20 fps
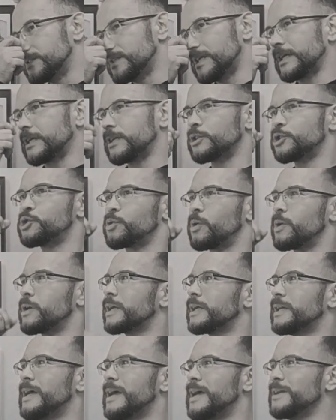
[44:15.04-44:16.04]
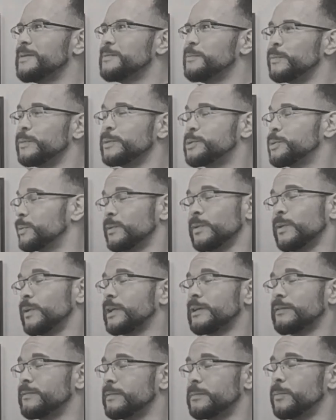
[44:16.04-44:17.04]
was like a shrunken head, which would
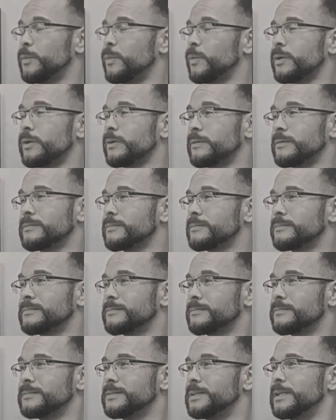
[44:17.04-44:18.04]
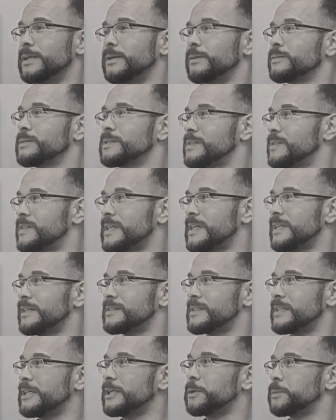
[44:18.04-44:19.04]
look even more, just
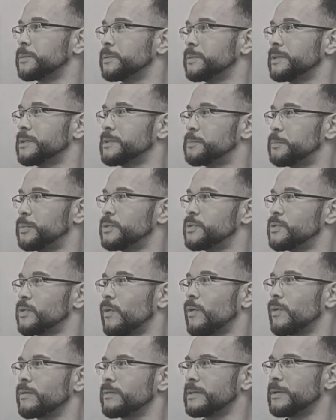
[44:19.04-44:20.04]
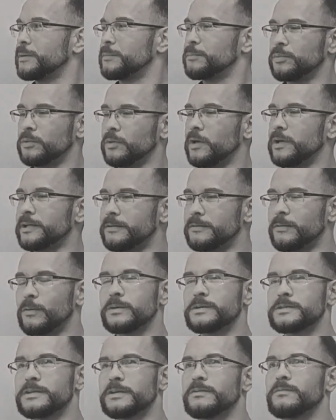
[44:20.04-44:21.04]
is equally as bizarre than a bloody
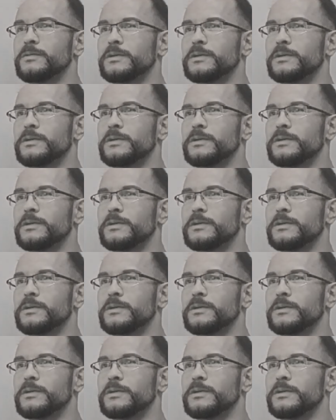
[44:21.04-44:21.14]
horse head